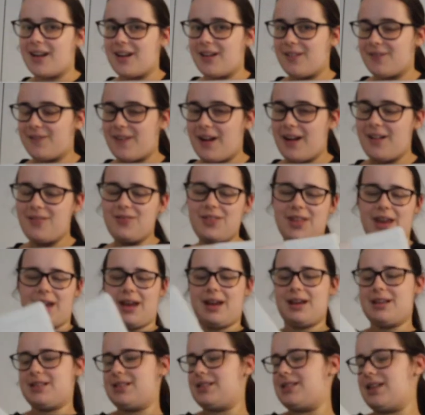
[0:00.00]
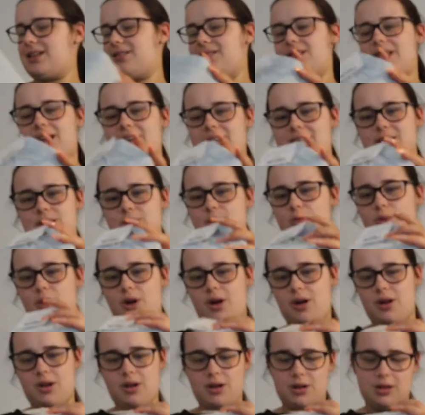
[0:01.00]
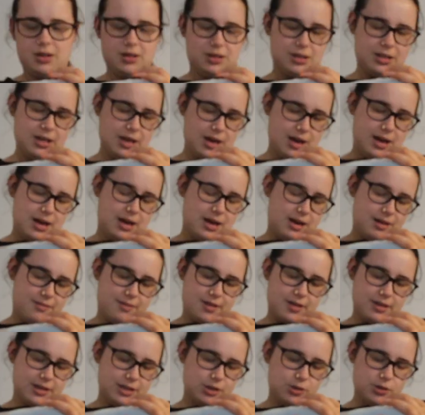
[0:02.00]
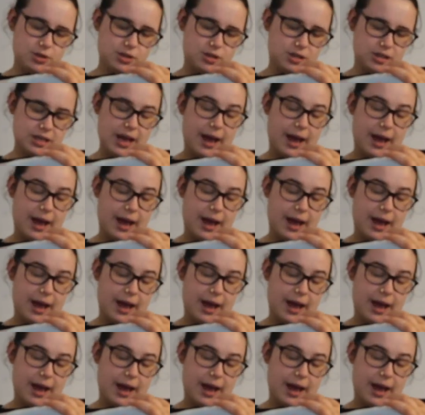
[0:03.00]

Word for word: and I found this. This was... This was,